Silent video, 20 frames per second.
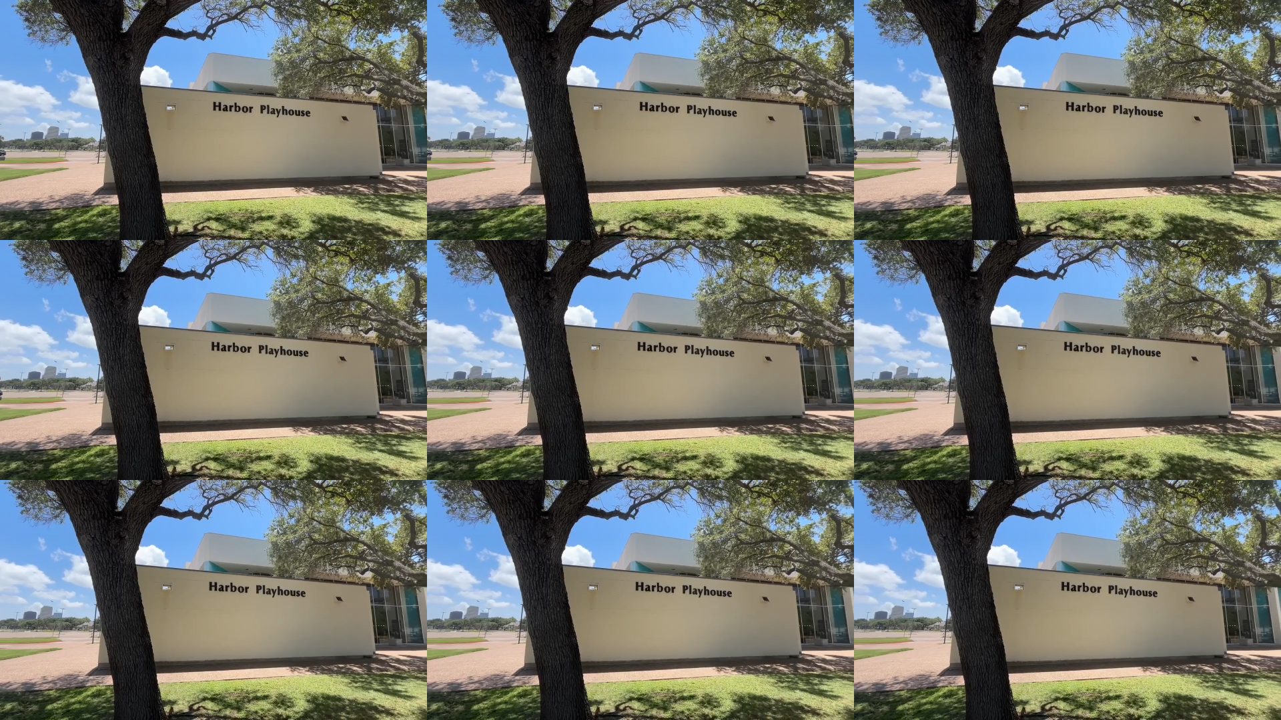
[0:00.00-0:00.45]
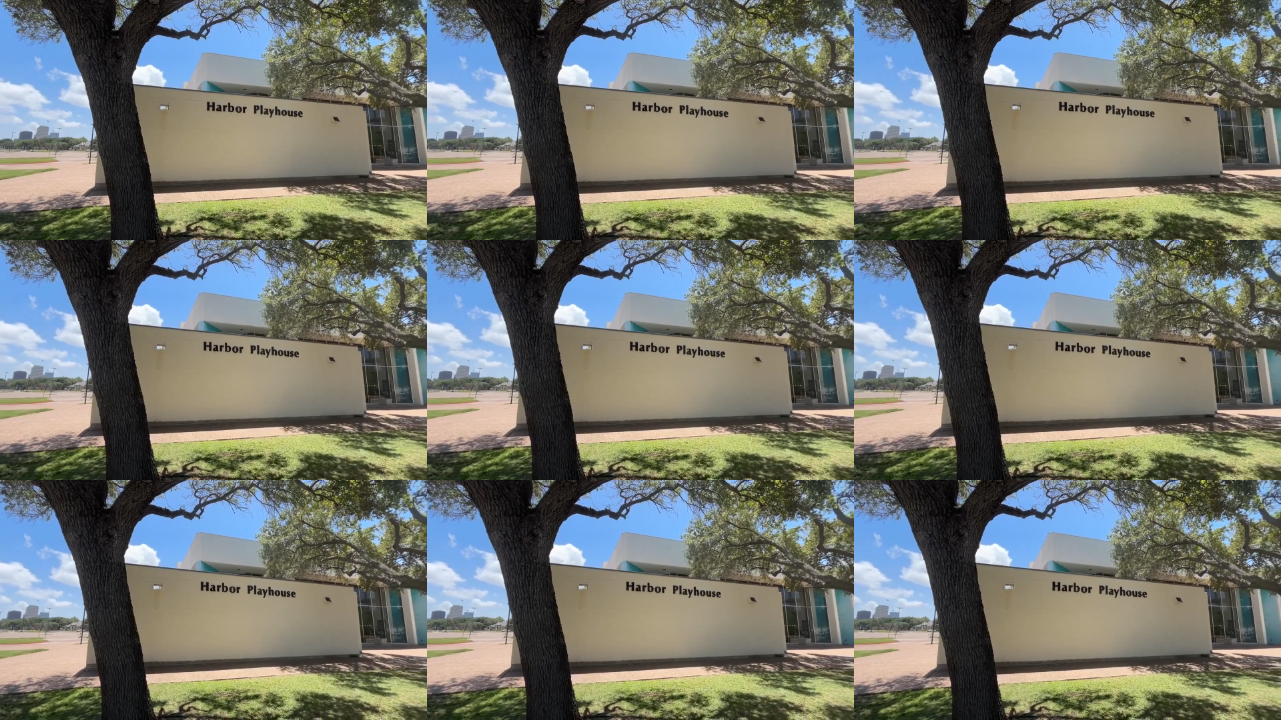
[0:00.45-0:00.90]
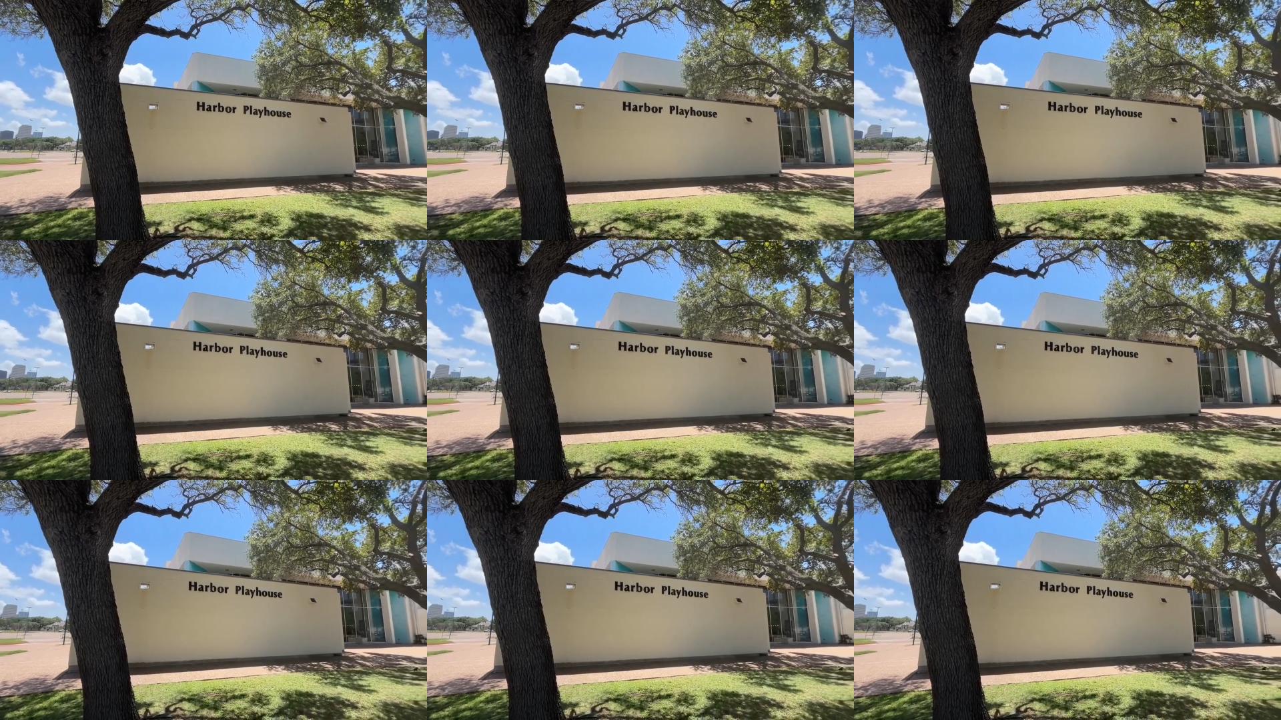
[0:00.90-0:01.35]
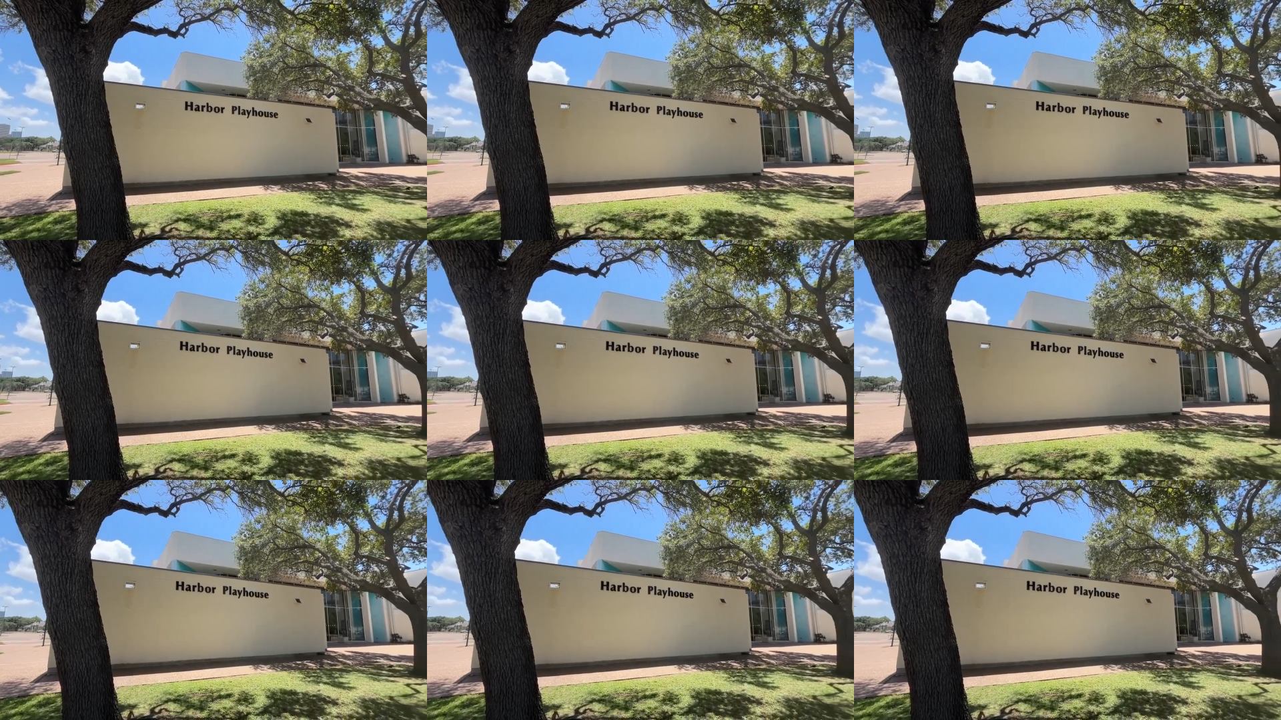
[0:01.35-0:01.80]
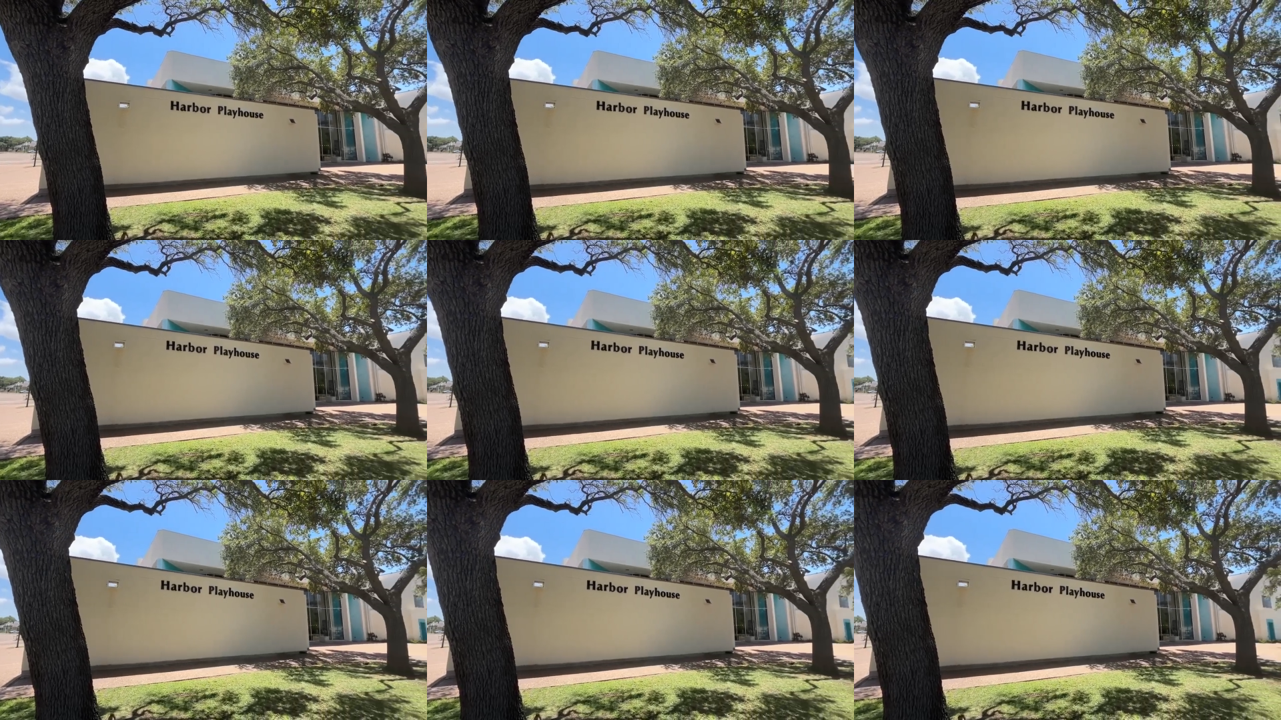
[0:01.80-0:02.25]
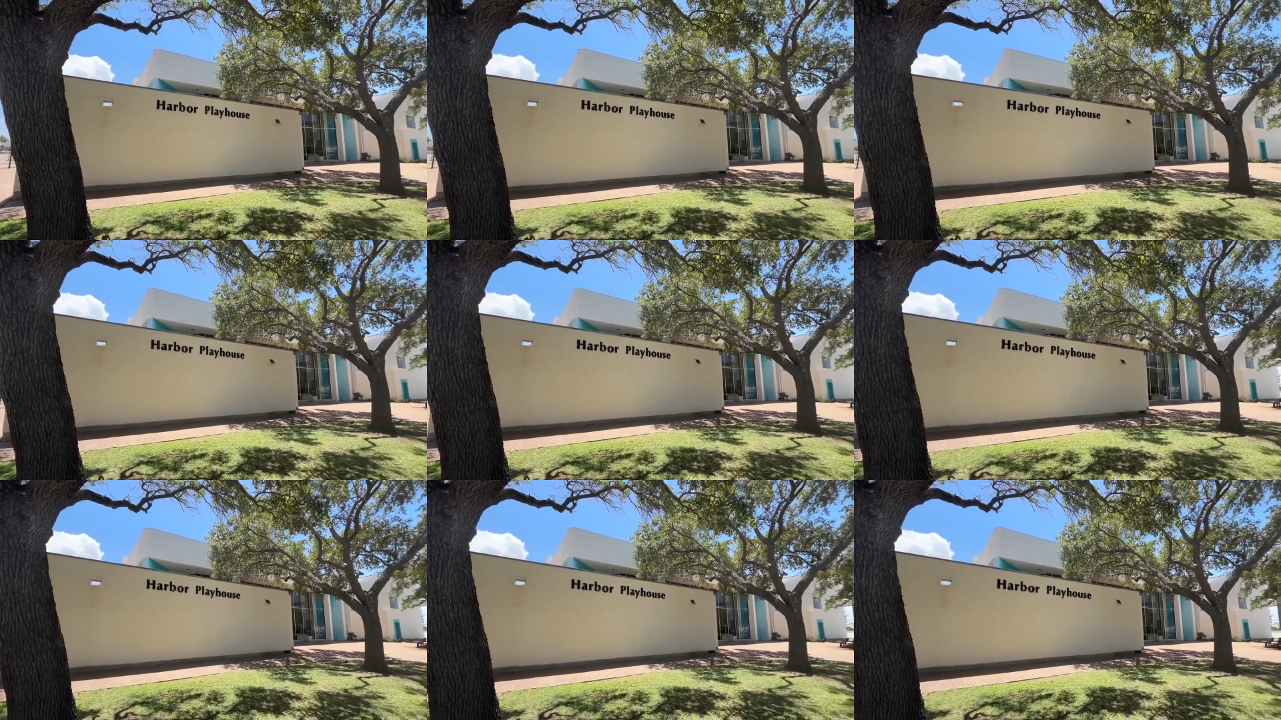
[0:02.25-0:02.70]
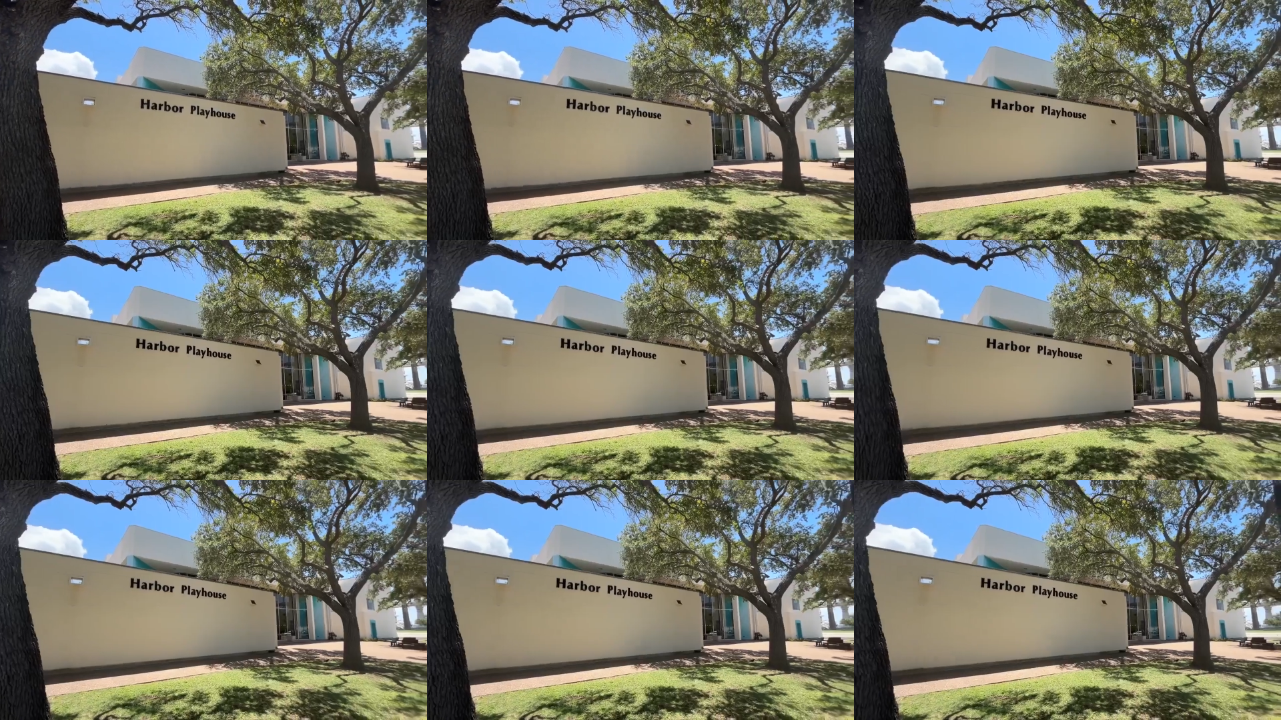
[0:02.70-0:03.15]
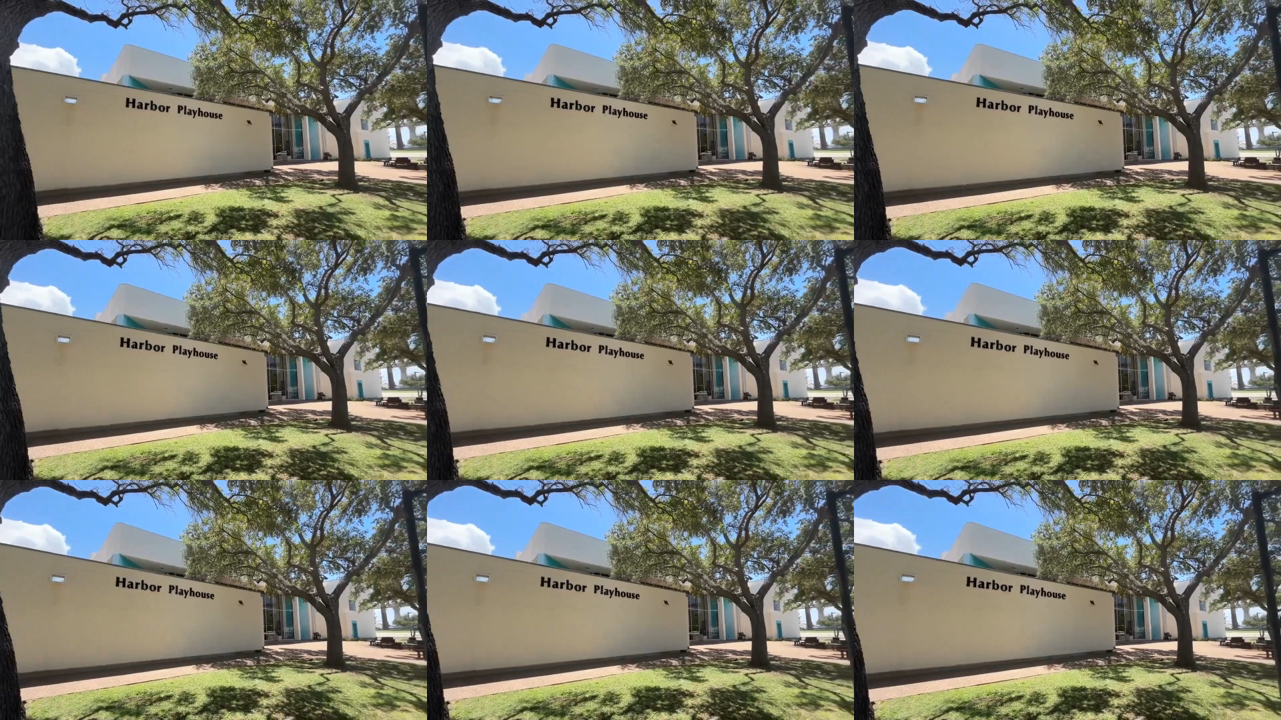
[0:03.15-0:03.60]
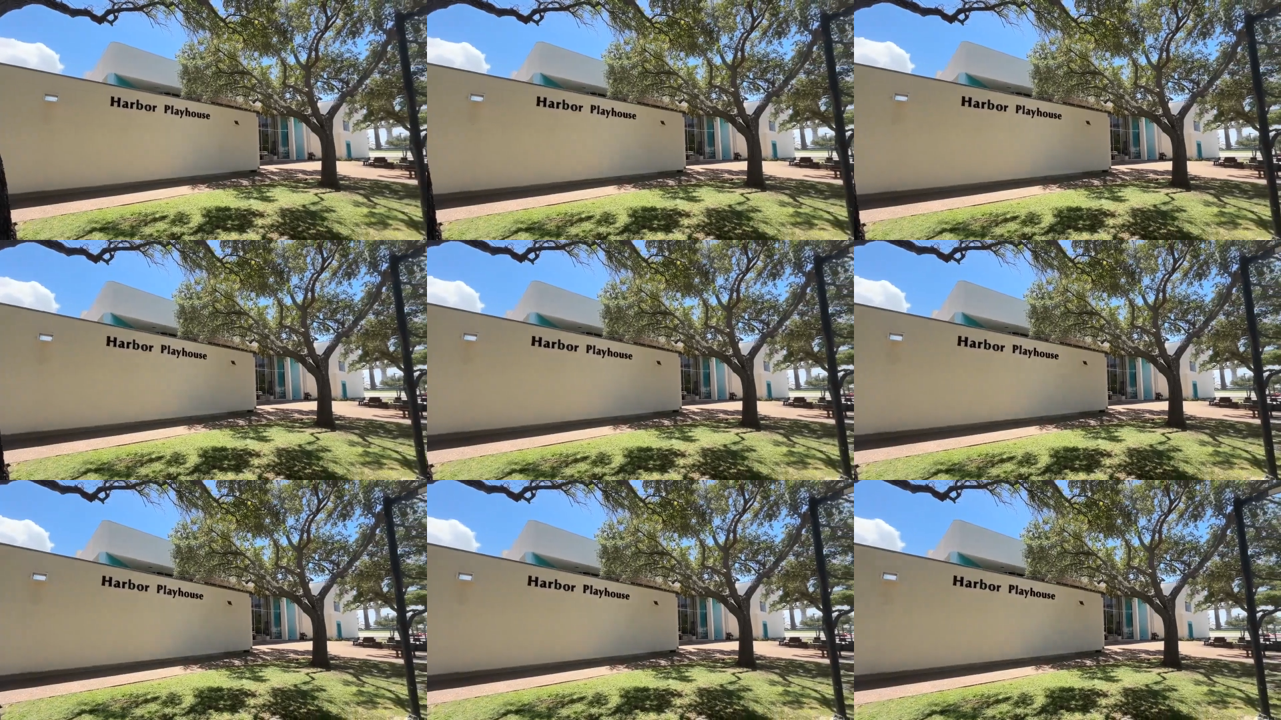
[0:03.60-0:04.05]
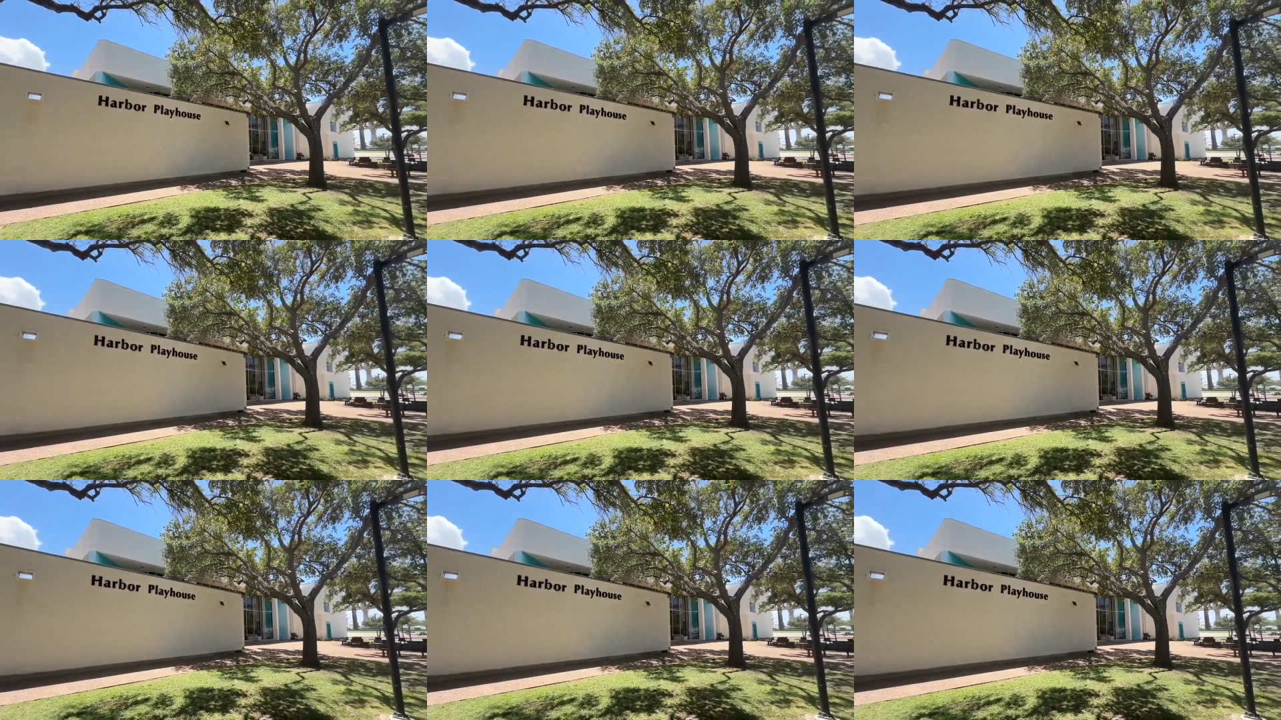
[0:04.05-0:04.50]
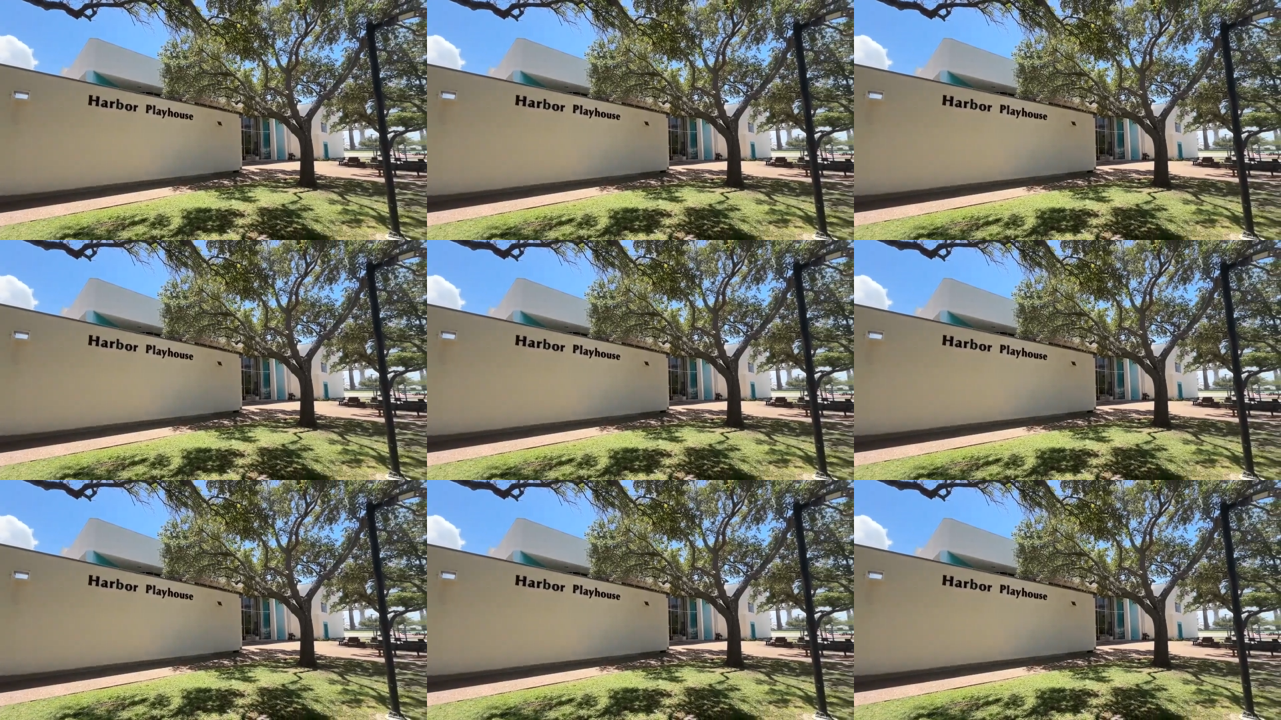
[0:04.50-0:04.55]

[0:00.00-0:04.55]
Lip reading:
Nobody's mouth can be seen.